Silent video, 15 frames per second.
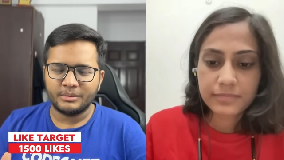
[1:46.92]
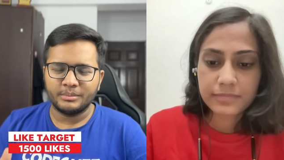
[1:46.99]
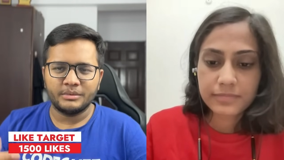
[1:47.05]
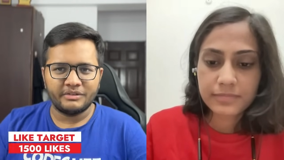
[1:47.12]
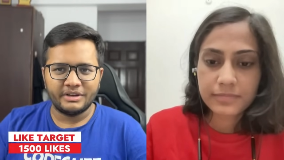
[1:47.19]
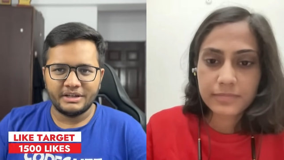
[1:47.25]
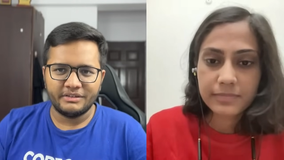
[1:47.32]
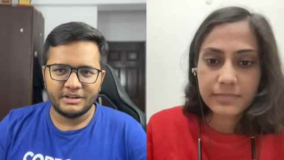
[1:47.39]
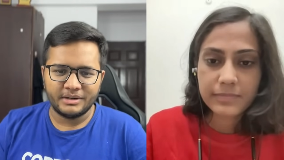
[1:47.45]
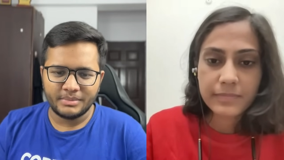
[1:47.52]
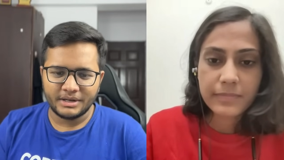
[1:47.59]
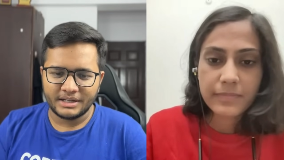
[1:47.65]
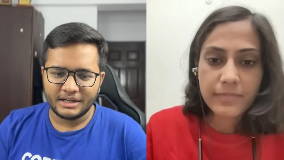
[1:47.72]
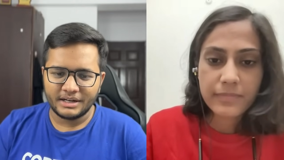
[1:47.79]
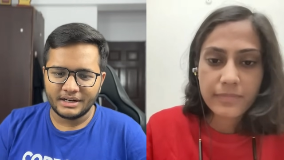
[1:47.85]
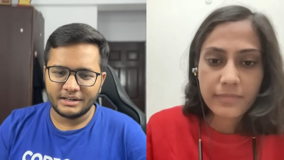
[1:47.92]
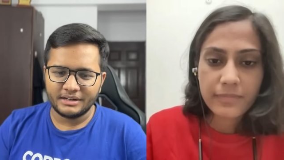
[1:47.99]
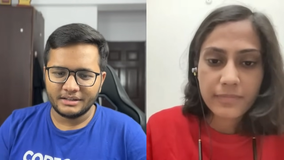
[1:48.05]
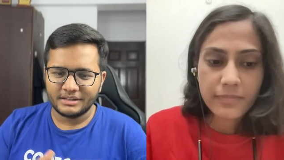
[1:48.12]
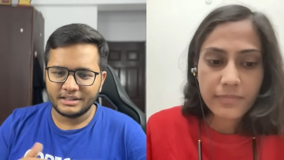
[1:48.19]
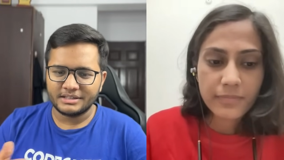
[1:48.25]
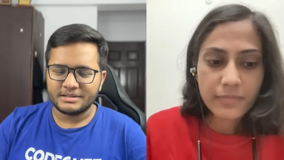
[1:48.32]
Speaker 1: from the very very beginning
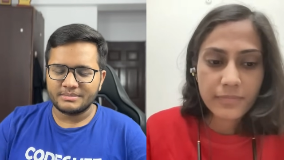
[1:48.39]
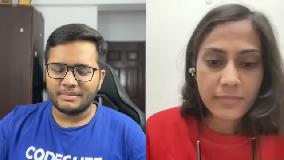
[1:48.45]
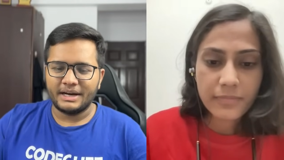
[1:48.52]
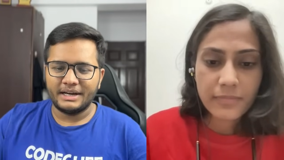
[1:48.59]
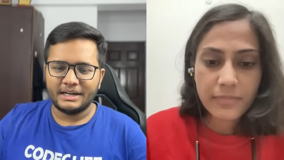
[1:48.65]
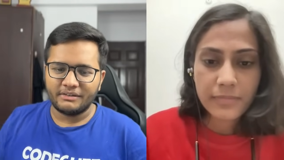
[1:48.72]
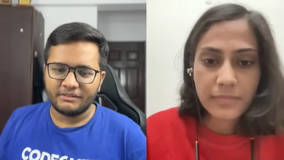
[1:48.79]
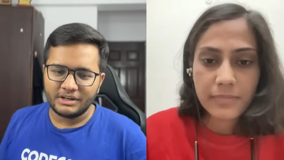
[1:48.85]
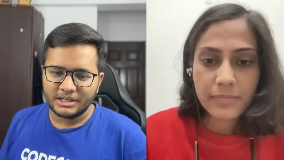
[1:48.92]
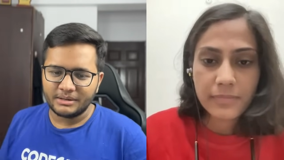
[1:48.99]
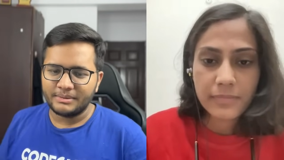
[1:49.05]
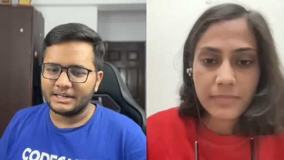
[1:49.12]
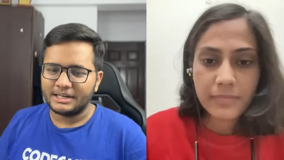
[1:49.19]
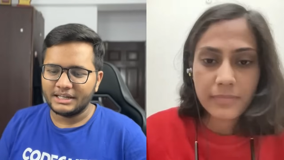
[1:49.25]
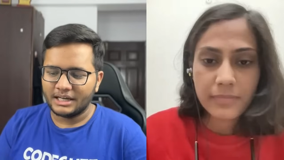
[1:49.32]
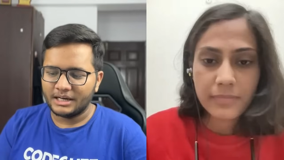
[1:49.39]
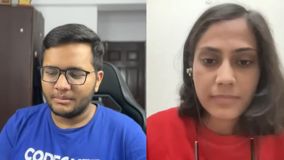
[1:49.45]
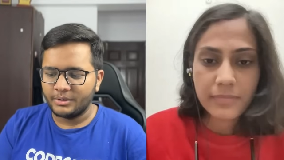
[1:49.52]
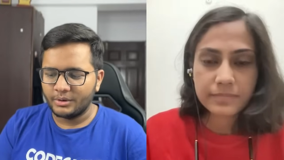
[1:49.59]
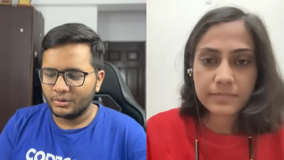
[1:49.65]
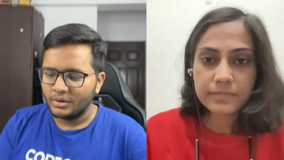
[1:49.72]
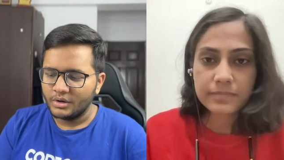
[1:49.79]
and this might have ultimately helped
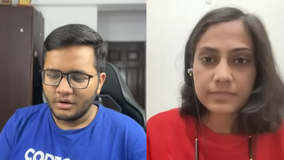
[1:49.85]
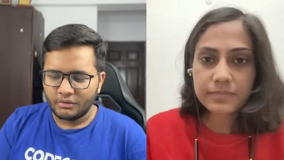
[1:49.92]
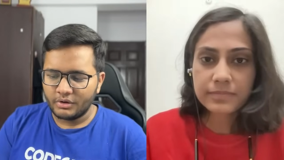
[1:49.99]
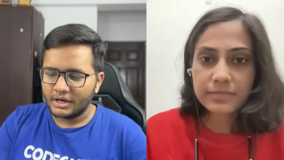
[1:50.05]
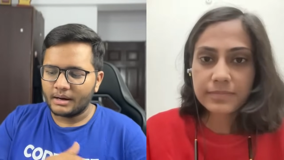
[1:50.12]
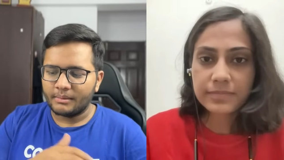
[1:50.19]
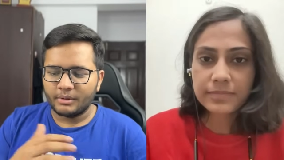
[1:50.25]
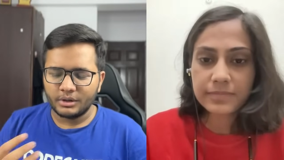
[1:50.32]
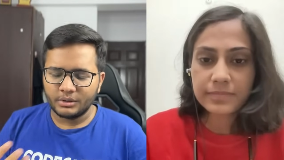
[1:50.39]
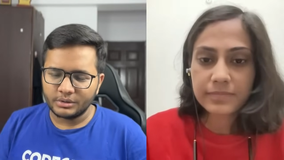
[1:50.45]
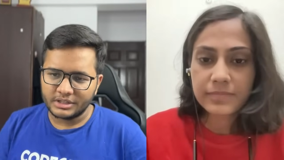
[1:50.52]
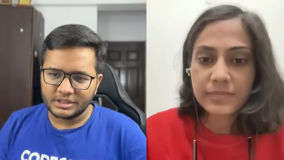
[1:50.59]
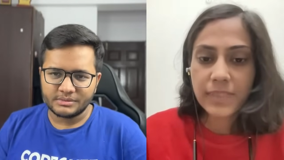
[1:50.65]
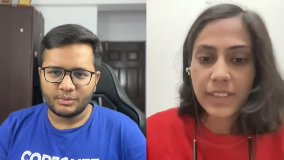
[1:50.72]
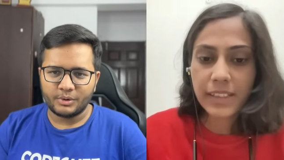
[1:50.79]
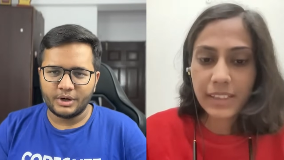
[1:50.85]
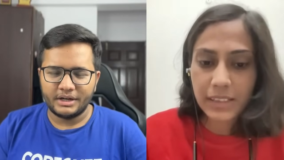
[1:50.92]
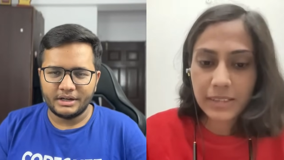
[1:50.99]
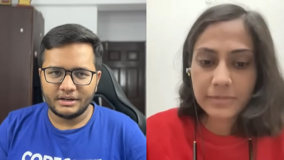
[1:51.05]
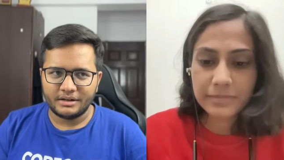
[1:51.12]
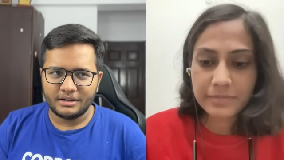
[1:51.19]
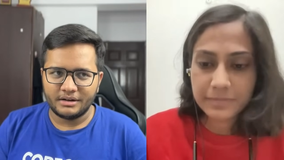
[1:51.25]
you we'll come on to this
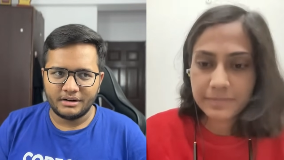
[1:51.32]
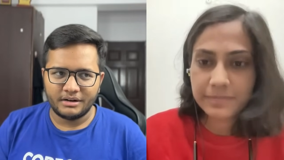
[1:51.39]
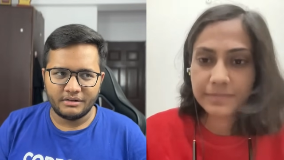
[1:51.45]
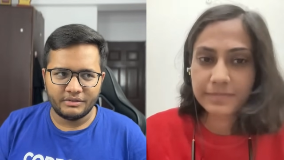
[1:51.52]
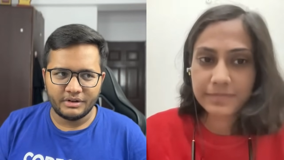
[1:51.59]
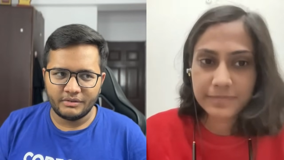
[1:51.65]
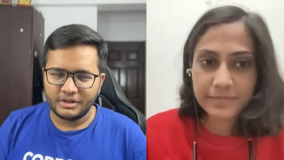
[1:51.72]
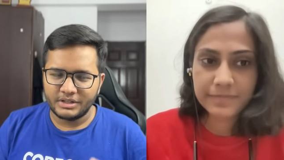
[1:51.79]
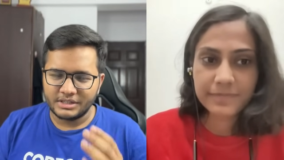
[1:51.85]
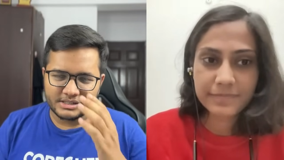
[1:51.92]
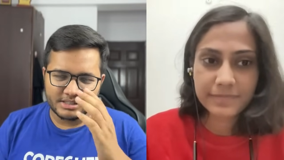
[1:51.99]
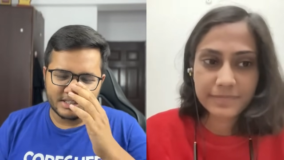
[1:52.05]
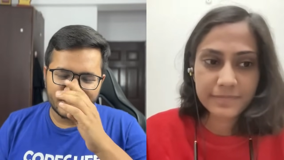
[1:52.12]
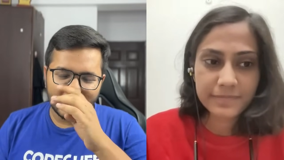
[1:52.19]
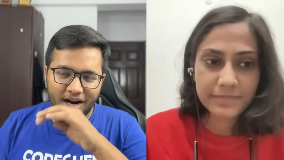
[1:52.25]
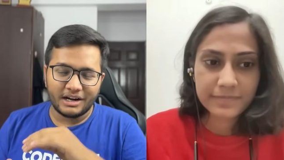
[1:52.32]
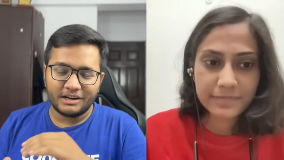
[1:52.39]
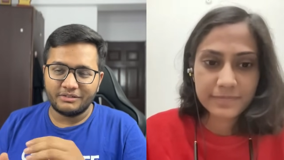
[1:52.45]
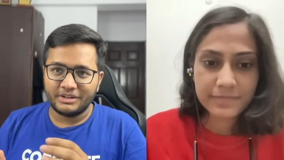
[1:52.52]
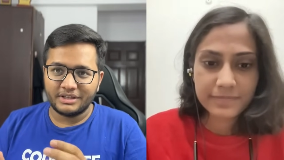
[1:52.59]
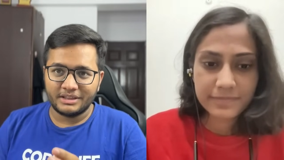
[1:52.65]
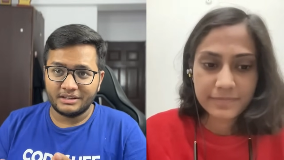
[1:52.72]
point yeah we'll, we'll just start
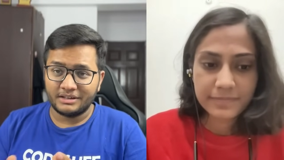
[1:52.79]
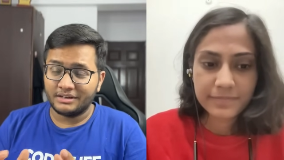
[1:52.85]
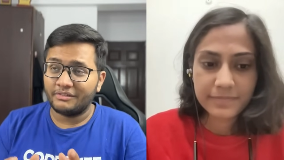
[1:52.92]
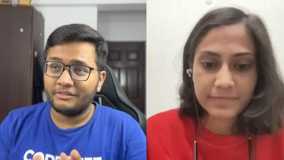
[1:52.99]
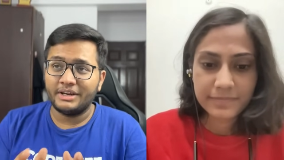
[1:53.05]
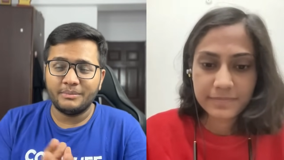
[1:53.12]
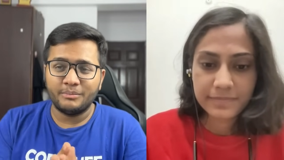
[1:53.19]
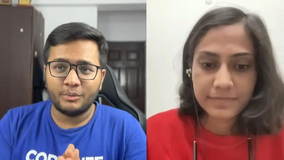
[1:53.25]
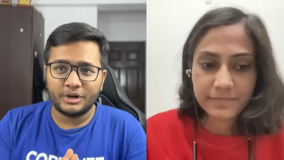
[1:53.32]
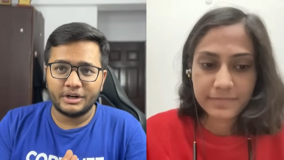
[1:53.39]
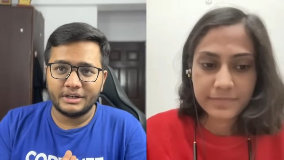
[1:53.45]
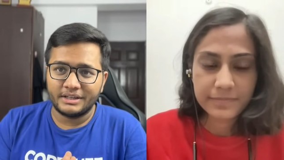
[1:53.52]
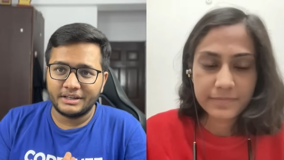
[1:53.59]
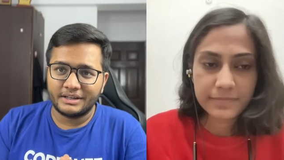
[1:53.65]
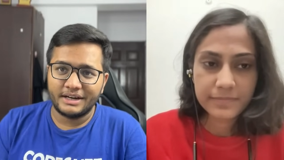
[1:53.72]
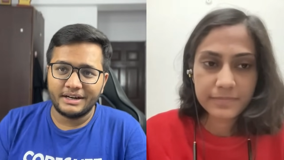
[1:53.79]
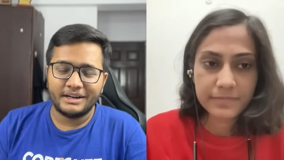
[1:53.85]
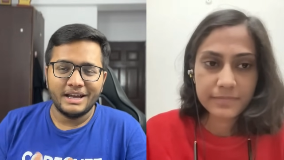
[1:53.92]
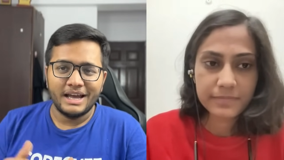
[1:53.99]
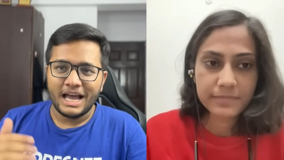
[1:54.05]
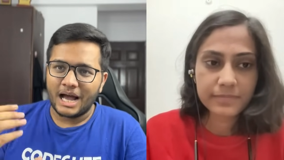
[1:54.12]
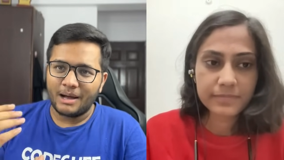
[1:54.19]
with a very important thing right
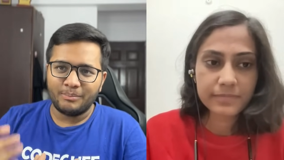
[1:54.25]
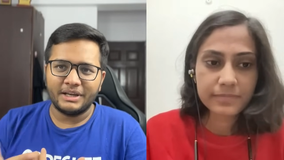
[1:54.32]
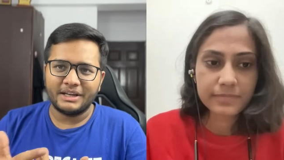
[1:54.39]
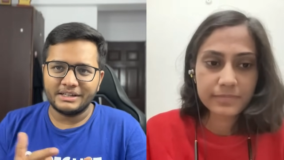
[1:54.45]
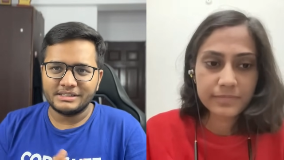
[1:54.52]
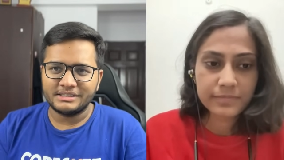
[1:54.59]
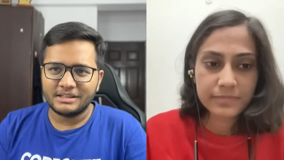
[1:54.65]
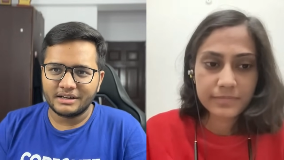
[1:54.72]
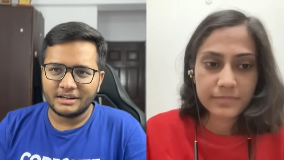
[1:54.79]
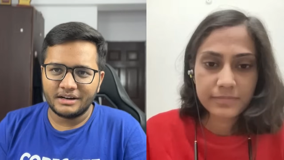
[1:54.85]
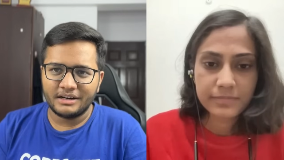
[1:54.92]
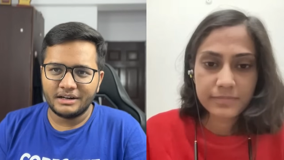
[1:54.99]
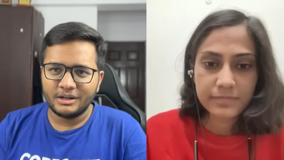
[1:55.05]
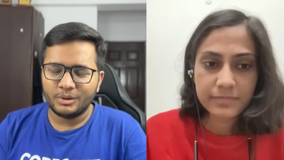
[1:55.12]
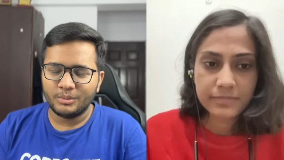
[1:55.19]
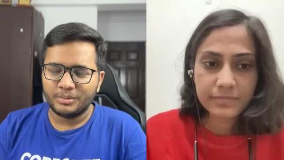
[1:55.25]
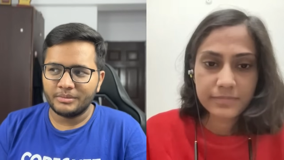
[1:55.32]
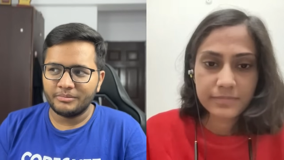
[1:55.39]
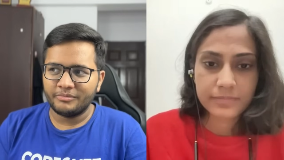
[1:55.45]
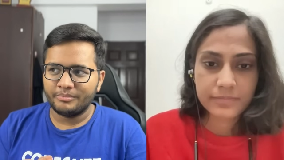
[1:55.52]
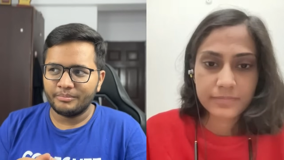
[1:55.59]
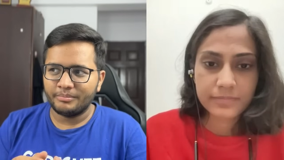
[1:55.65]
applications are currently open
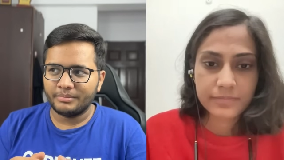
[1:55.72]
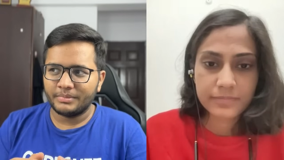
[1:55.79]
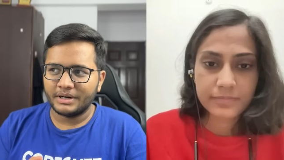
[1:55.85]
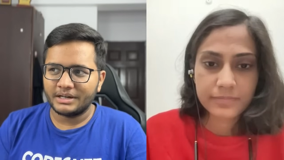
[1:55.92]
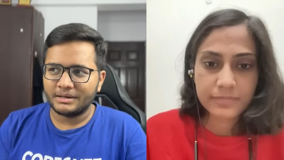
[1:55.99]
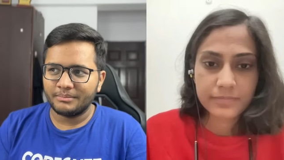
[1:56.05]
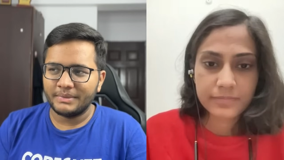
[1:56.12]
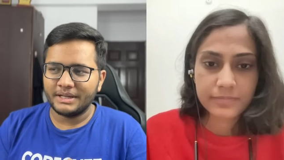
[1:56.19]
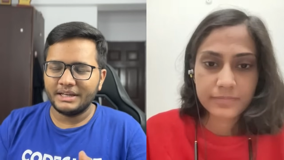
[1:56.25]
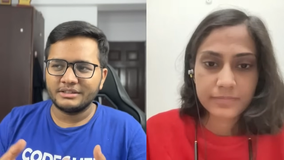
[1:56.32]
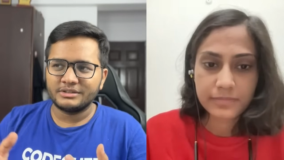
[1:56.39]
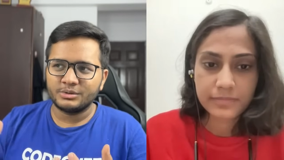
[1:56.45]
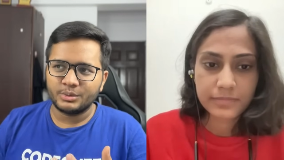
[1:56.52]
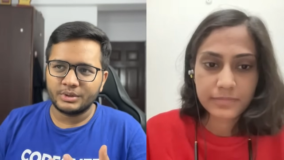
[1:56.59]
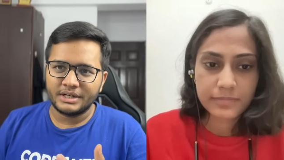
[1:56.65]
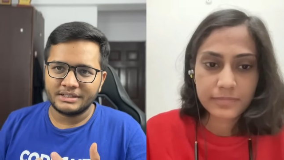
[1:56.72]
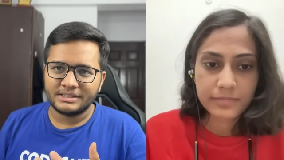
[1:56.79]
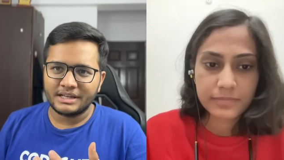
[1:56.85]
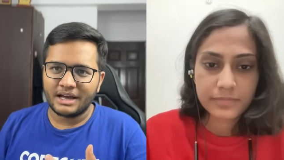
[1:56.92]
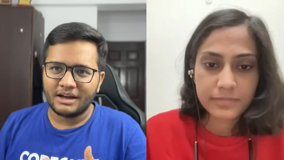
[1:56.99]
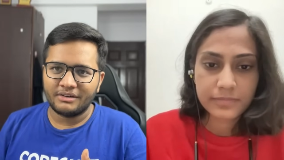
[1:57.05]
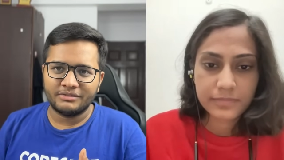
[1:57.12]
but many students
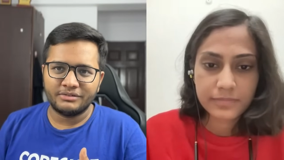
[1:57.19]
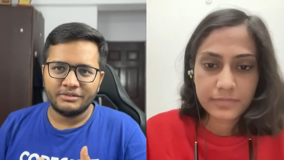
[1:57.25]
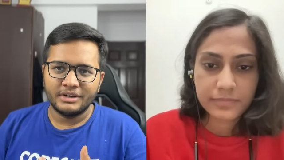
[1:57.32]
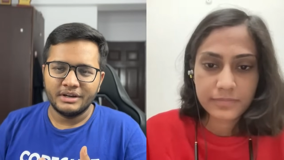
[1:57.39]
have